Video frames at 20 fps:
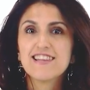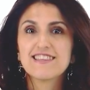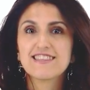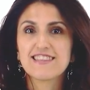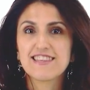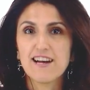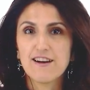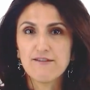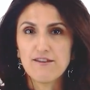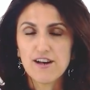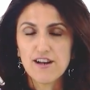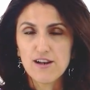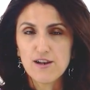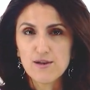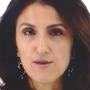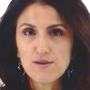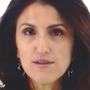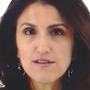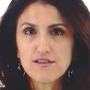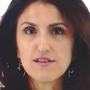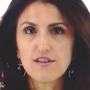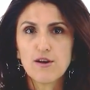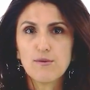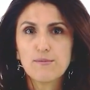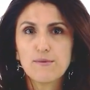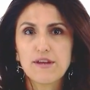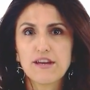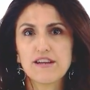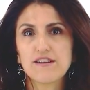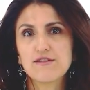Tavallud
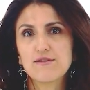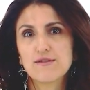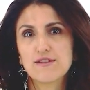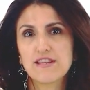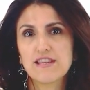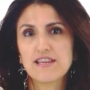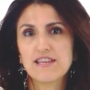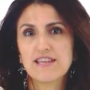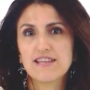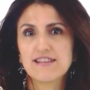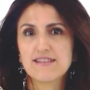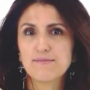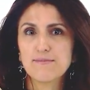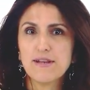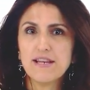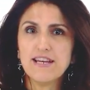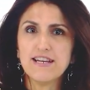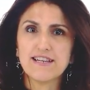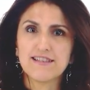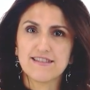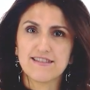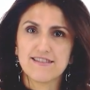topgan kuningiz bilan.